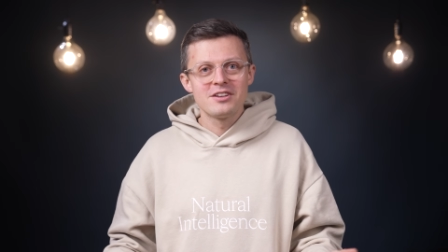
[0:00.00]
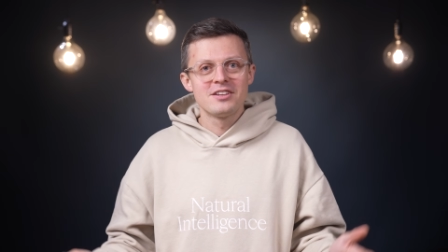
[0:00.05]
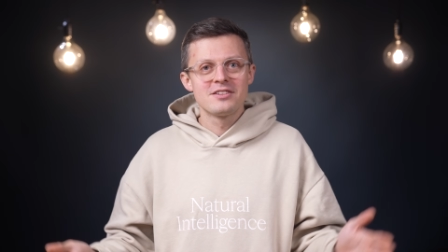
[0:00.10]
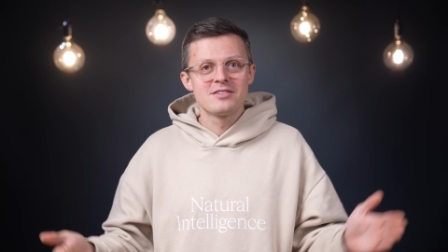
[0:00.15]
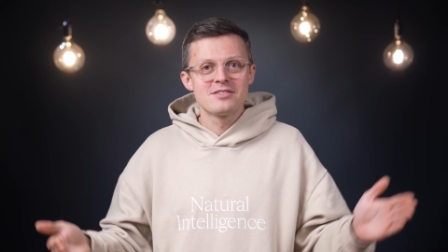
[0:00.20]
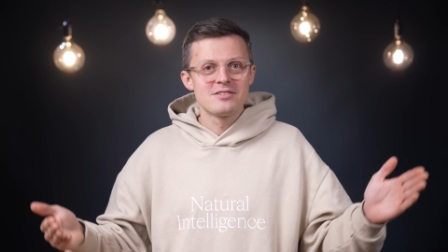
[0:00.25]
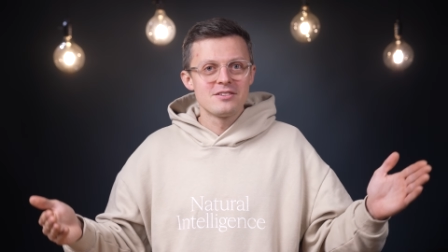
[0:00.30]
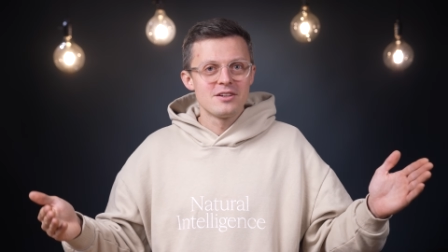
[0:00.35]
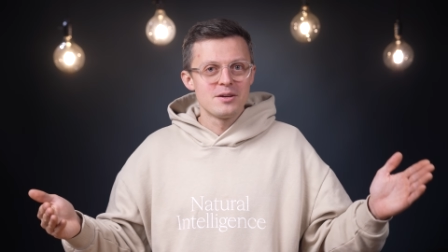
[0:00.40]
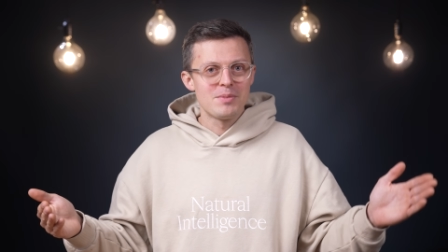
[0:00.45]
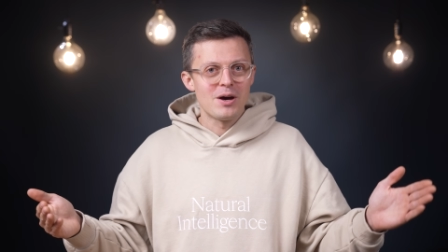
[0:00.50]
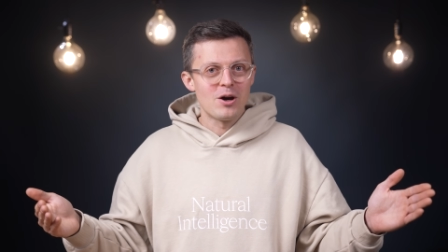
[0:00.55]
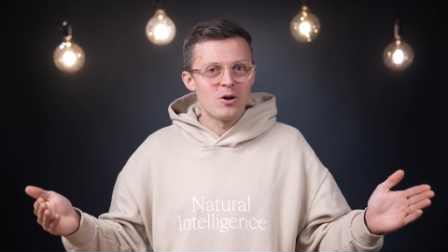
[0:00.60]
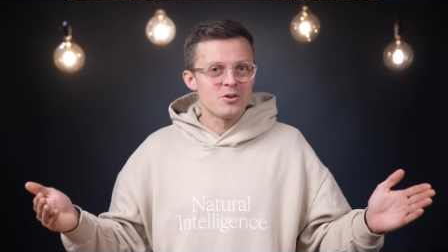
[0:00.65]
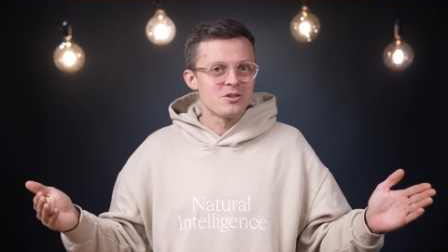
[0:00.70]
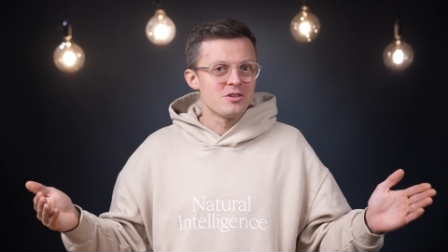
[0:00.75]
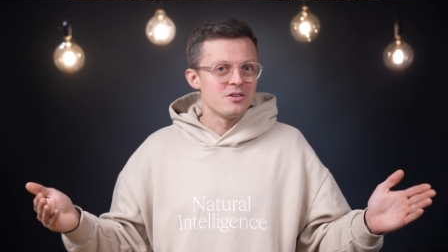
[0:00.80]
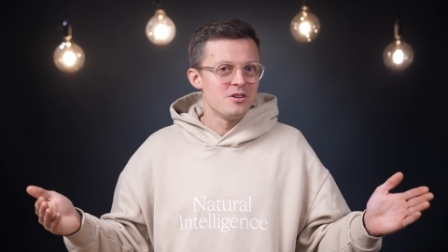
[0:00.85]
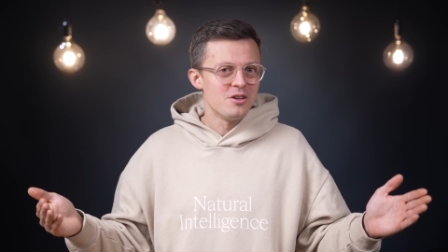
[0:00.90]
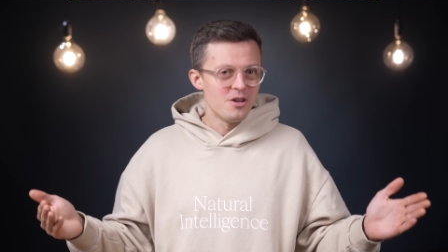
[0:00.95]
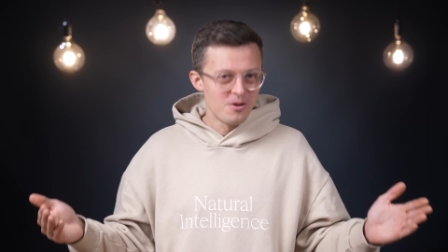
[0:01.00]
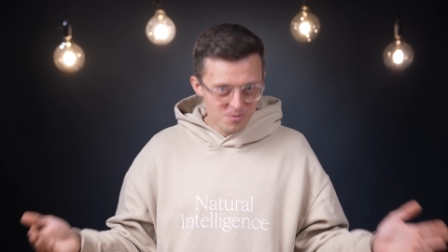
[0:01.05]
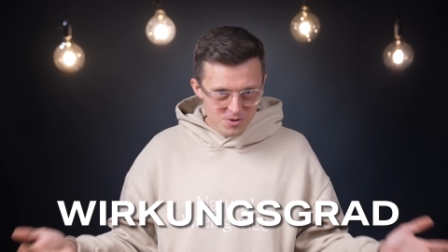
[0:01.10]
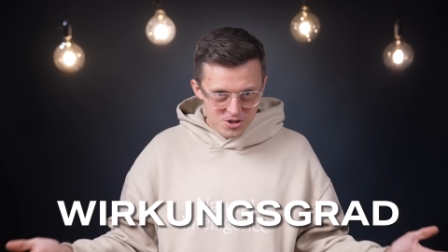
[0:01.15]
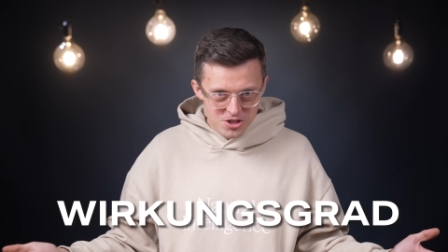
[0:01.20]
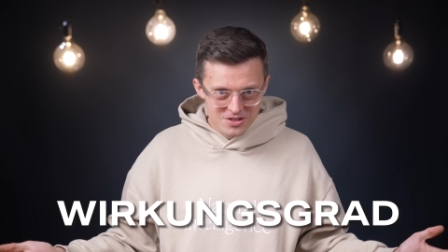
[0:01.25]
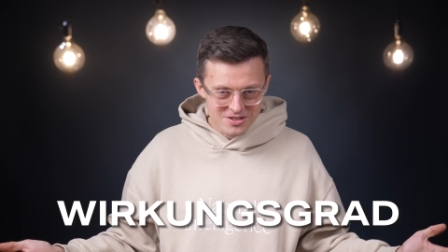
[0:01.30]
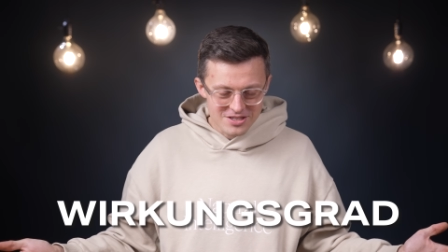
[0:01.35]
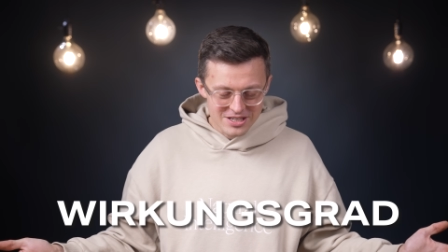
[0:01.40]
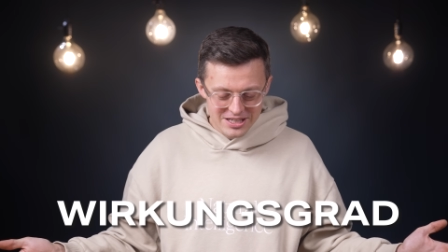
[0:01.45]
It's about
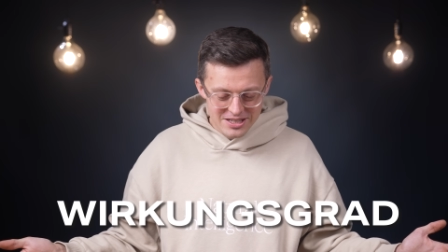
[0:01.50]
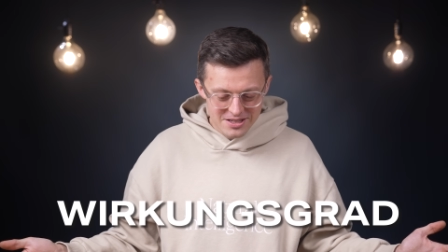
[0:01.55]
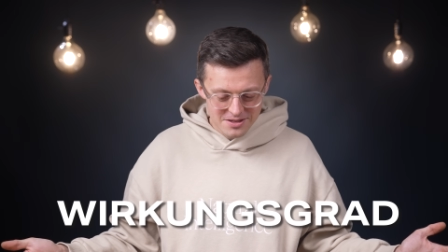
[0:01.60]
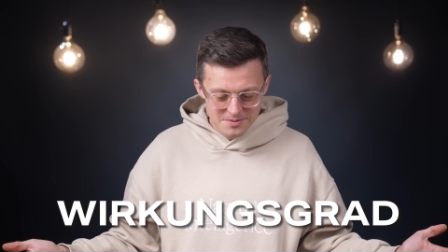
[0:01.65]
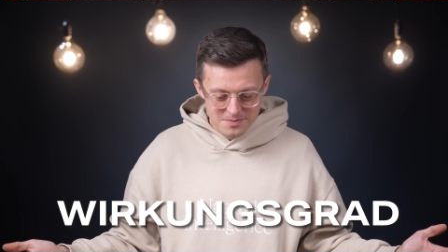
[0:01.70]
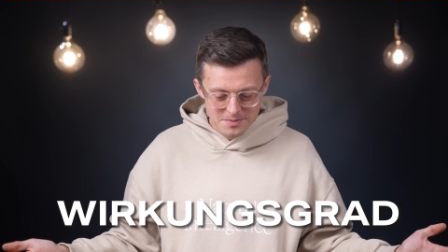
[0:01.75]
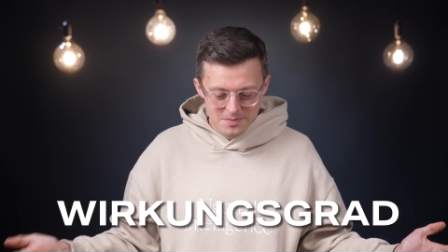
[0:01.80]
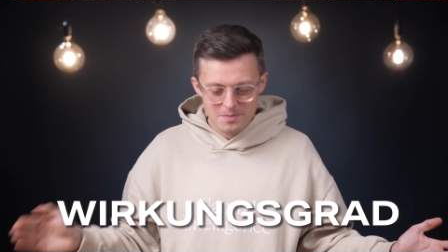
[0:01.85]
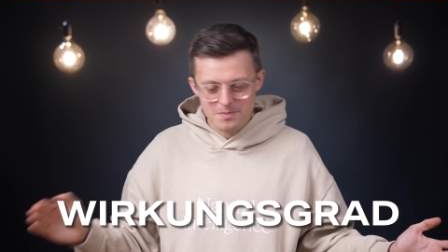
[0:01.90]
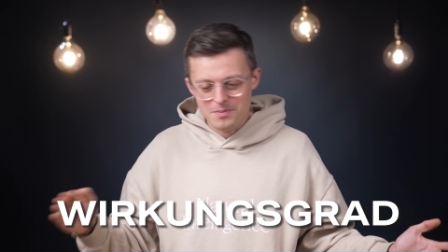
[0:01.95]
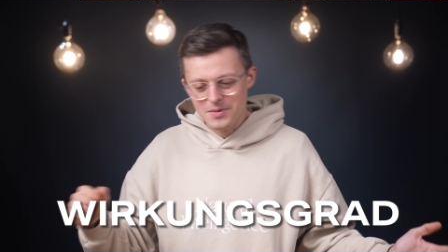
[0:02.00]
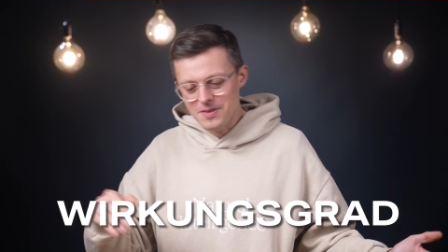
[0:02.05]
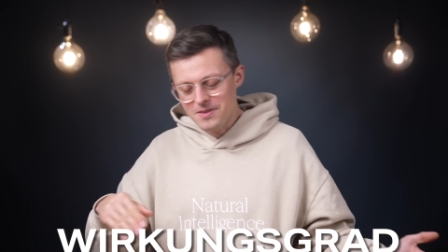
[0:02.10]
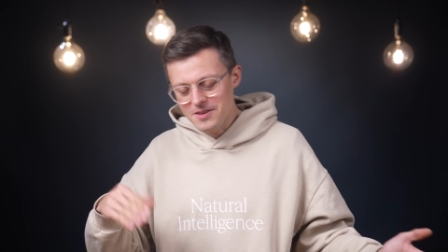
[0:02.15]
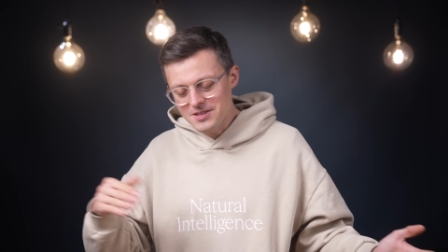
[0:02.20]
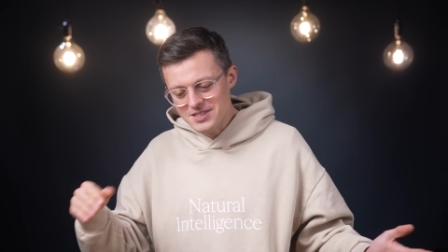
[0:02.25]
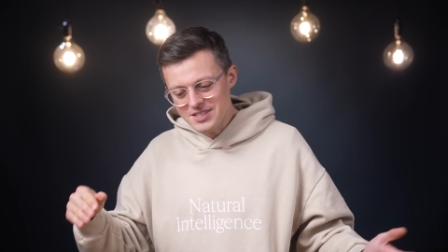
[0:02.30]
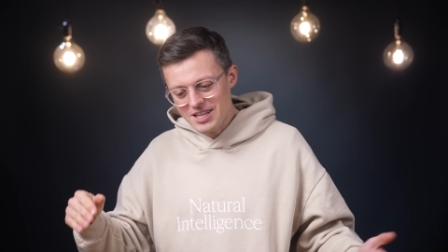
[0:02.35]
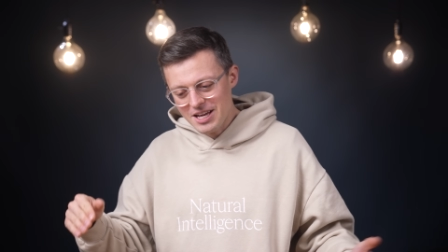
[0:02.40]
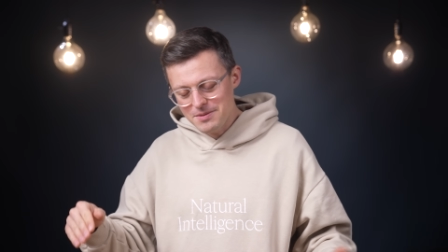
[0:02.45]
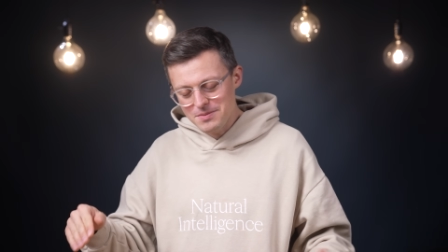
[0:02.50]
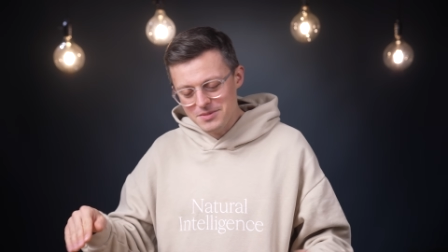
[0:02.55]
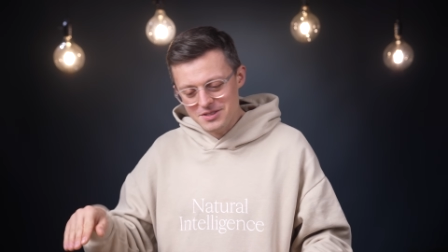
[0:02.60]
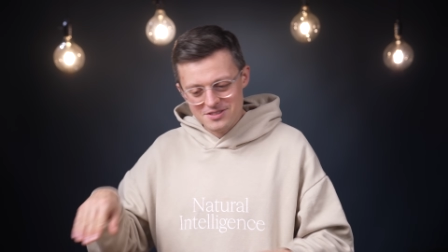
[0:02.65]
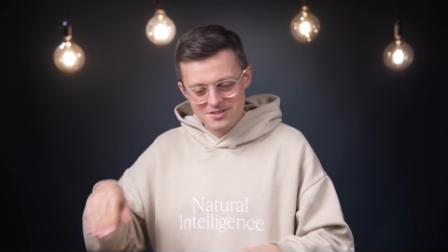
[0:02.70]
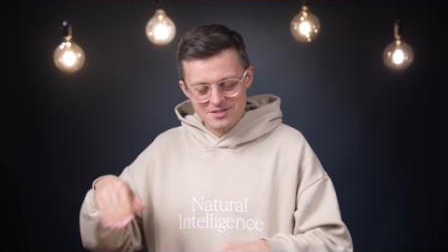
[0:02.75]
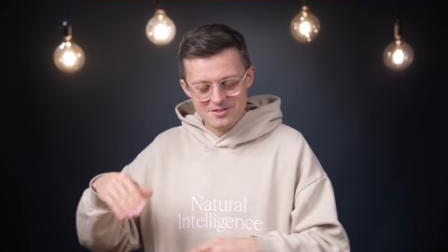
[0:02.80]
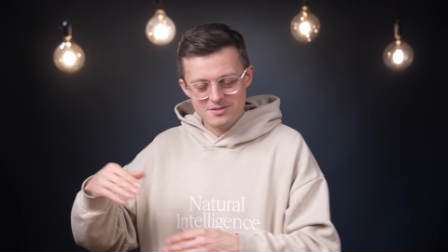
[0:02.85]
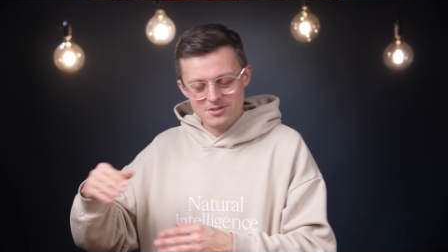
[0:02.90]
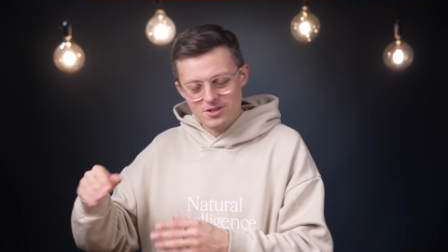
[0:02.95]
efficiency, but this time
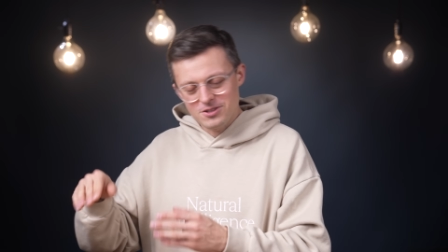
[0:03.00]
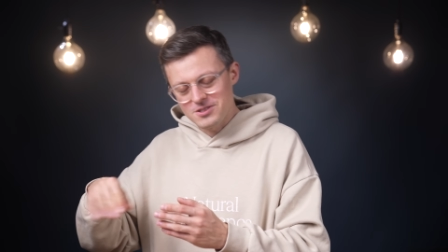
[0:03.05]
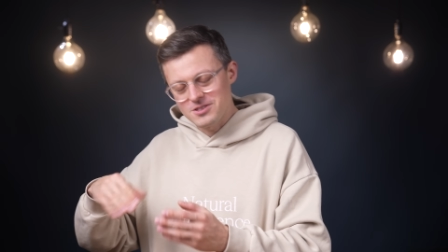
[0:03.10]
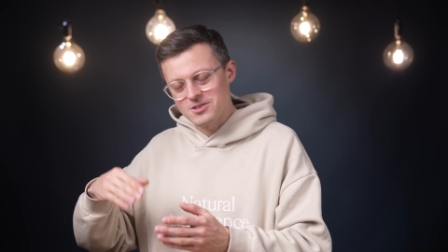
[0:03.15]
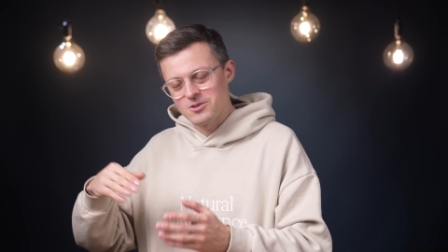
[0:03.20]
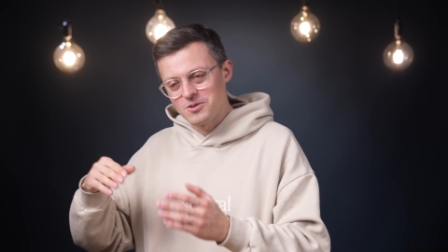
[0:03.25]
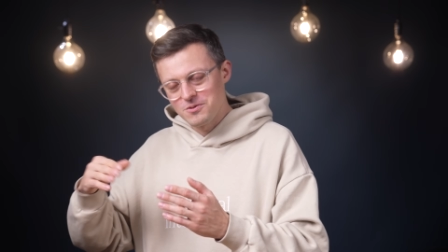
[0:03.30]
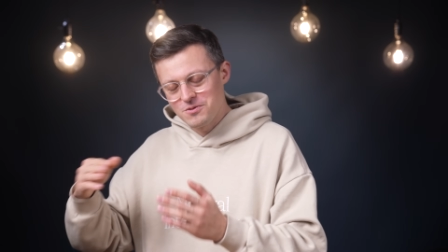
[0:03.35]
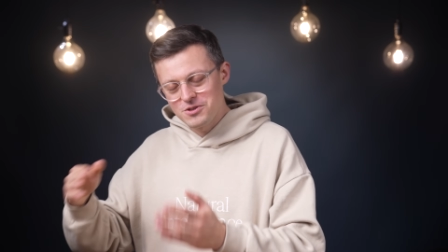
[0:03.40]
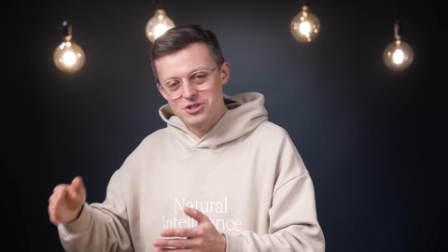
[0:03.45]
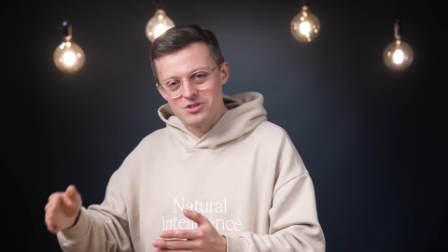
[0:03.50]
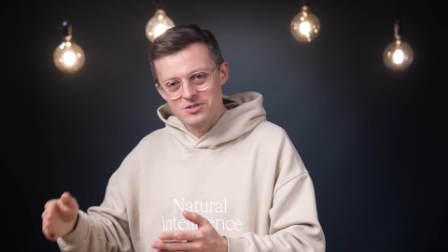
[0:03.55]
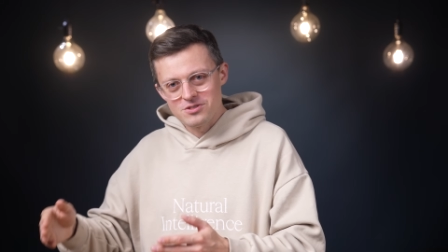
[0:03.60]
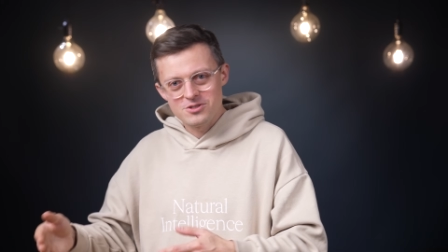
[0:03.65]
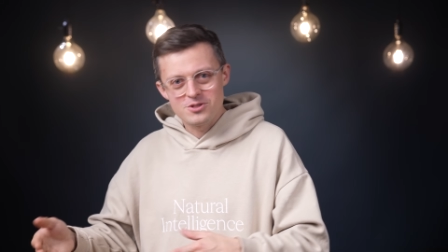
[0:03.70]
it's not so efficient,